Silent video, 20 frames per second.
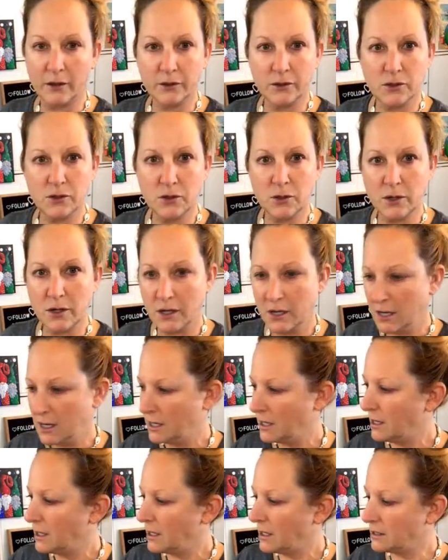store,
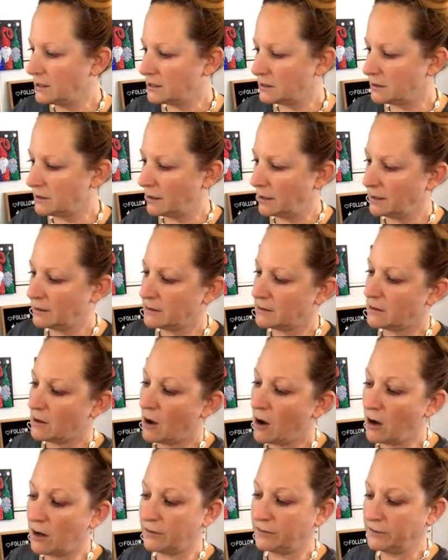It's
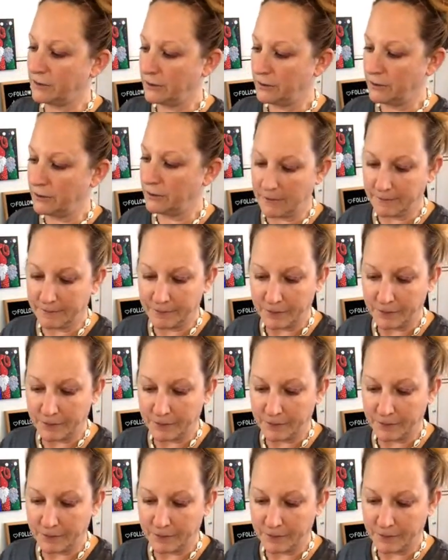offloading.